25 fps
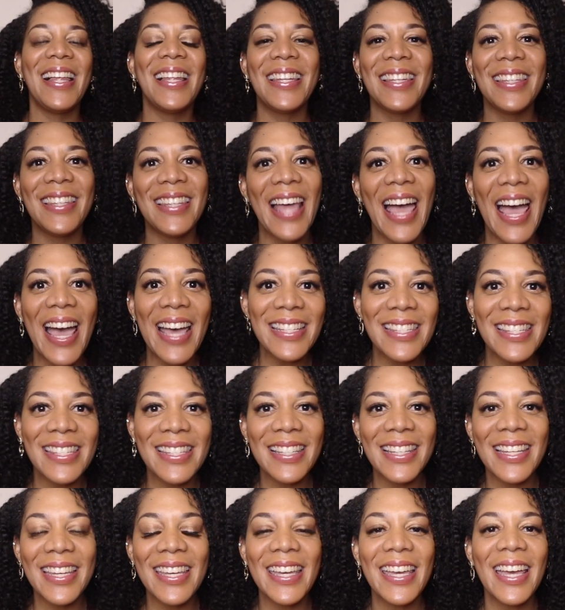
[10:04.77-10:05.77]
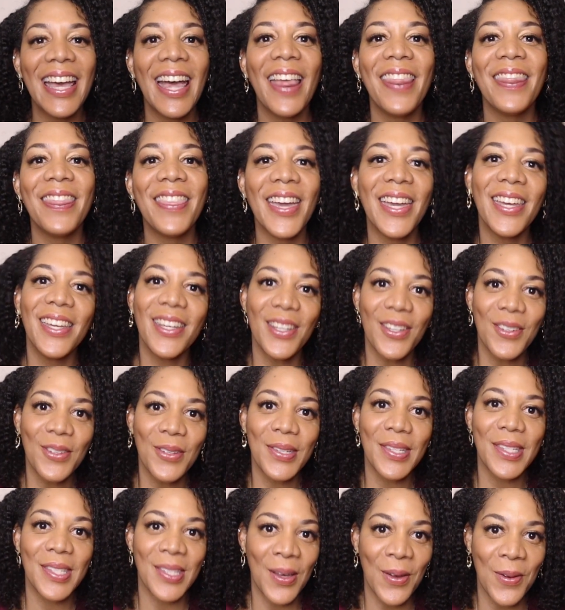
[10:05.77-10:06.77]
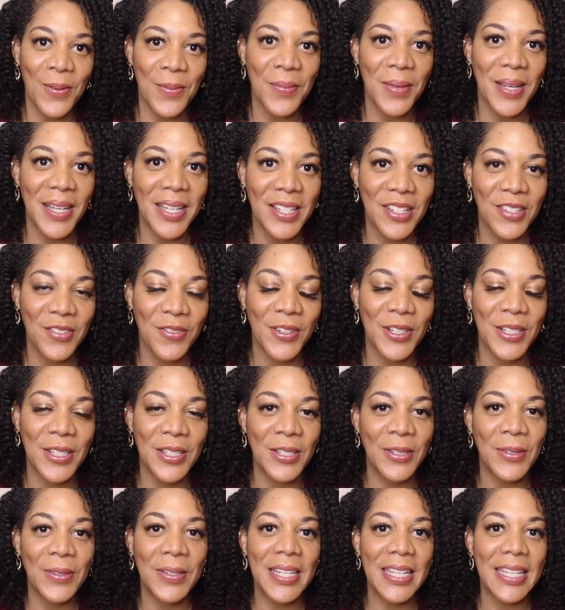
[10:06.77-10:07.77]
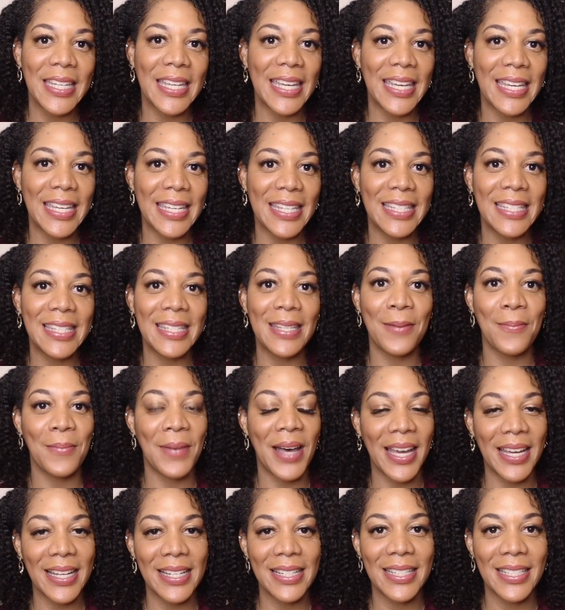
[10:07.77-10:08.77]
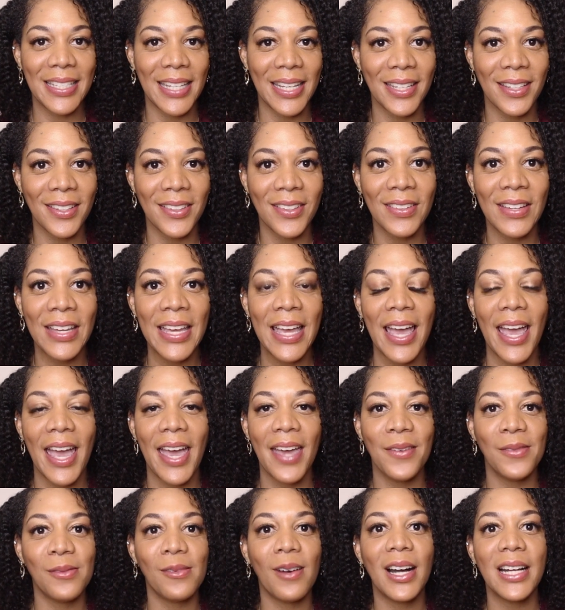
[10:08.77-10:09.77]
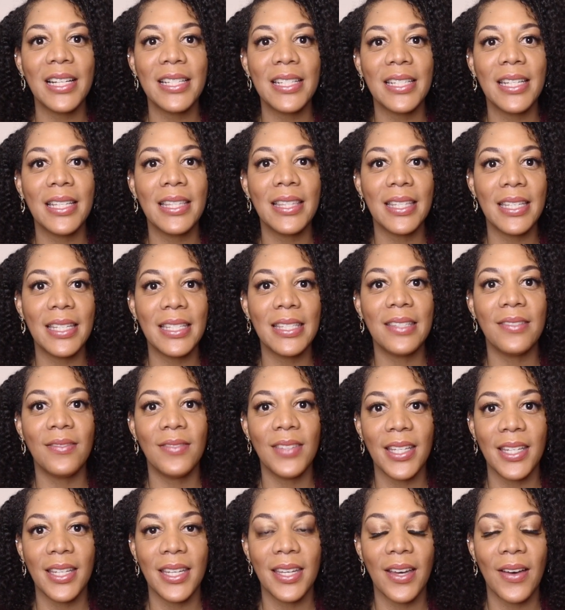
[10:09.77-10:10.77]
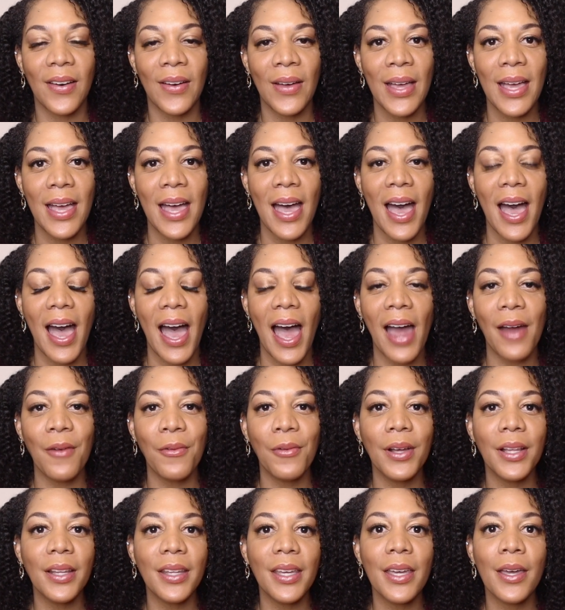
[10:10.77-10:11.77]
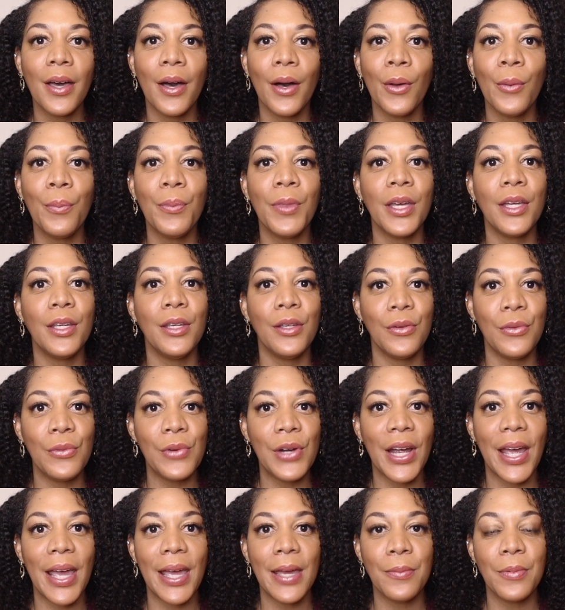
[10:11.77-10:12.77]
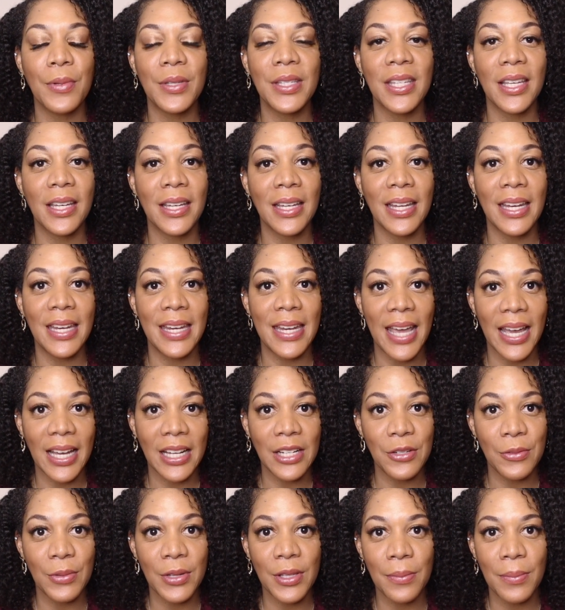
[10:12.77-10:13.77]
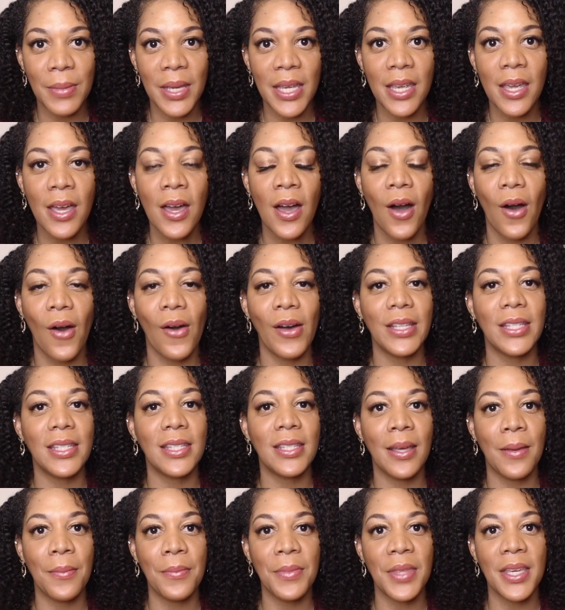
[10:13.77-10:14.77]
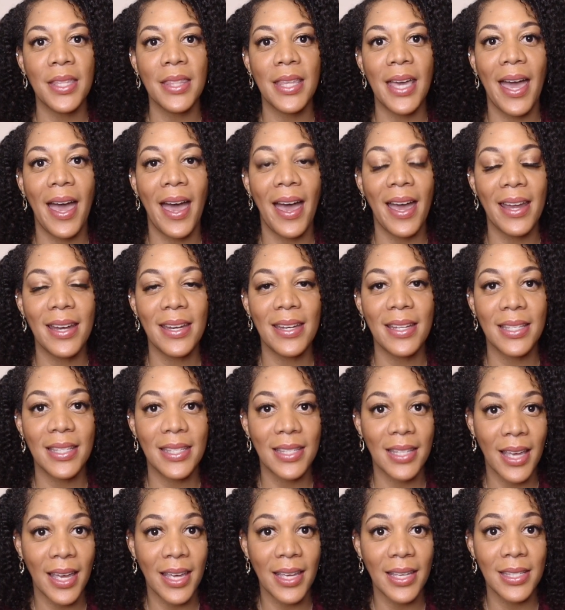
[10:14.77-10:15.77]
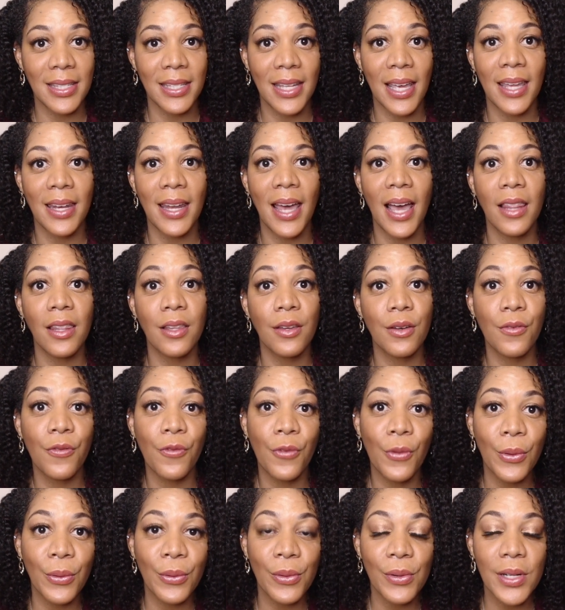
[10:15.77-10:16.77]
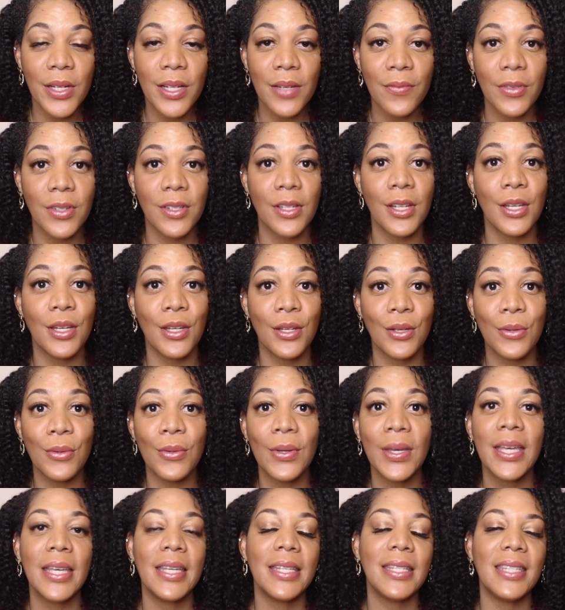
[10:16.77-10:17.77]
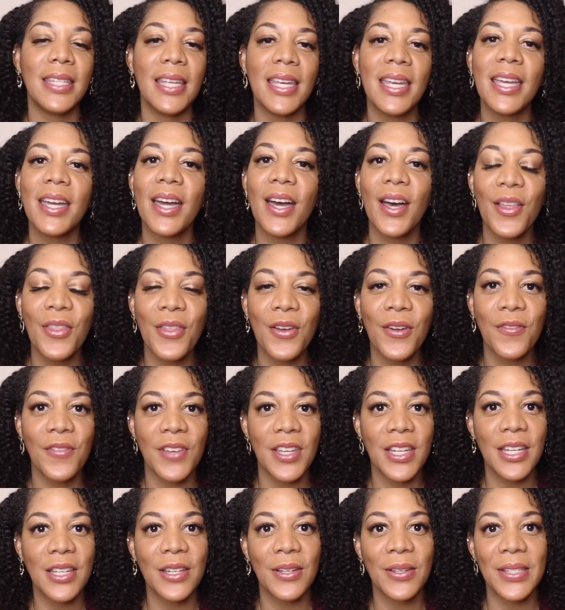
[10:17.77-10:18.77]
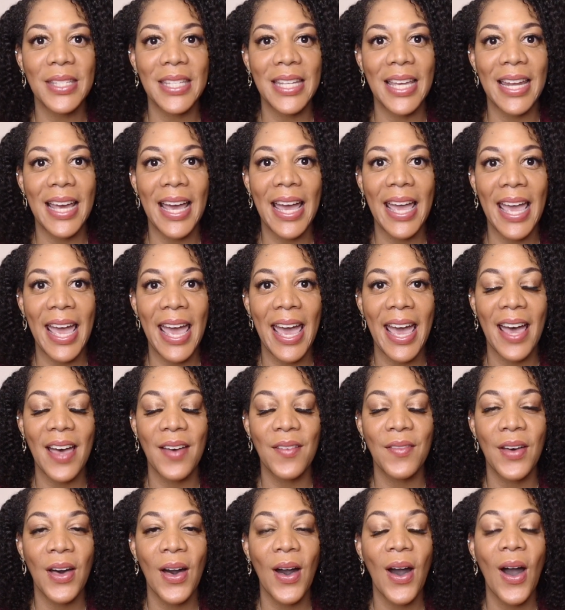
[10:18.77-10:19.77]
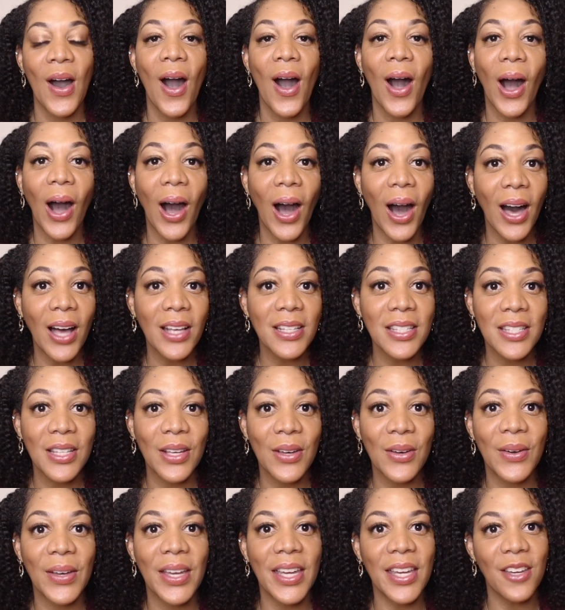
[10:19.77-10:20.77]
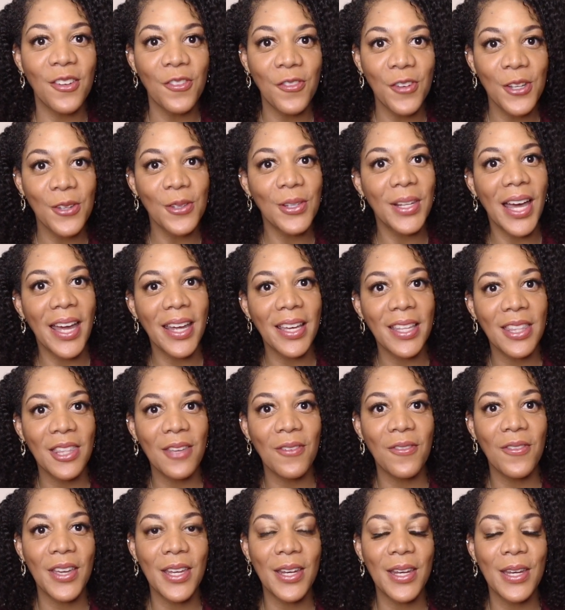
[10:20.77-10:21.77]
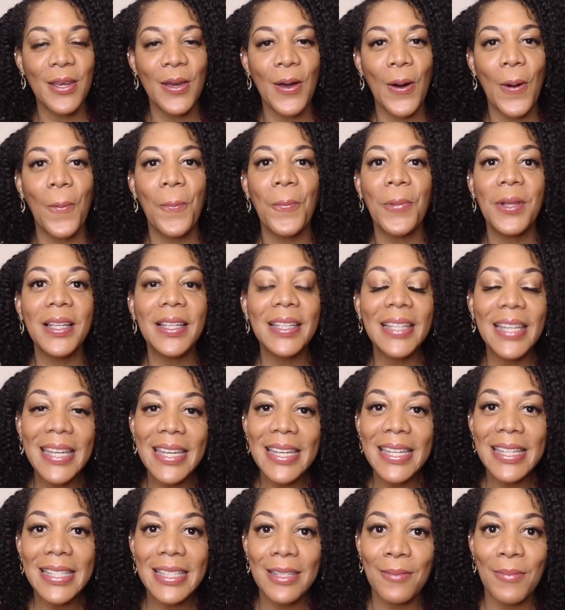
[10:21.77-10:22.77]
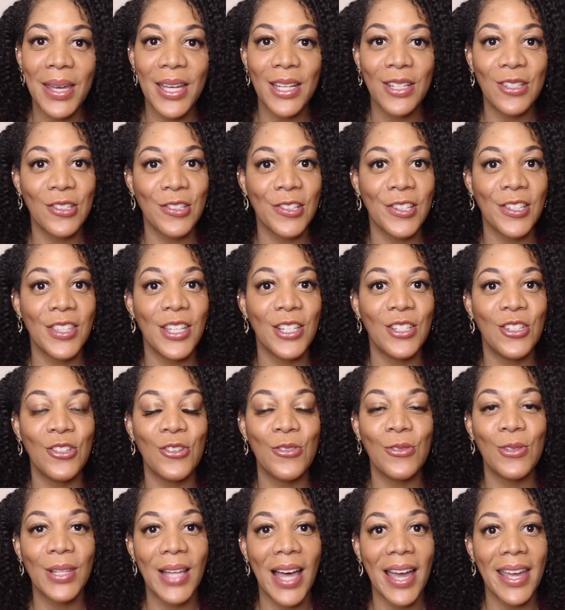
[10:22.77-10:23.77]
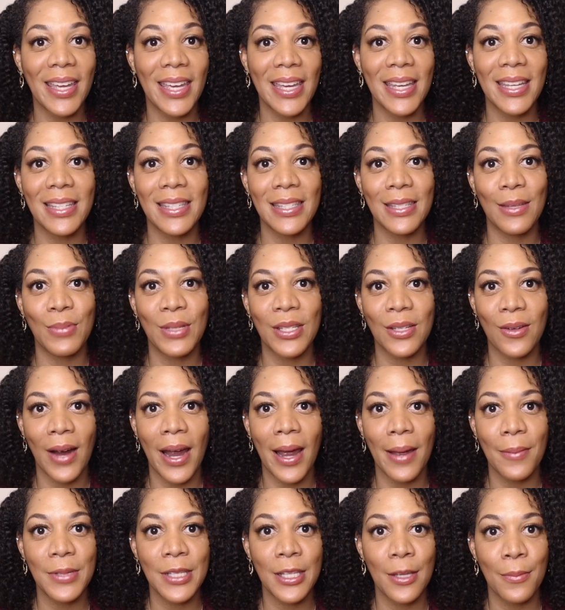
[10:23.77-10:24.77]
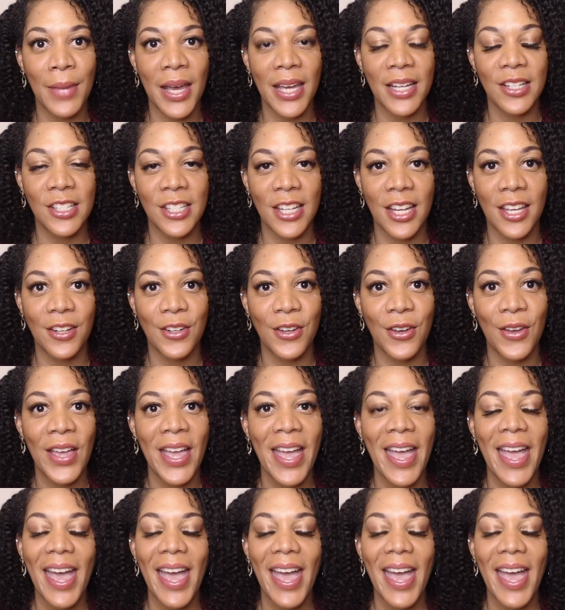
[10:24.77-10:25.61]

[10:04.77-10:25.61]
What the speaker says: Lastly, thank you so much for tuning in to my channel and watching this video. I really hope that you were able to connect with me on something that I discussed, and I look forward to you seeing other videos that I have. Also, if you like the video, please make sure that you like and subscribe to my channel.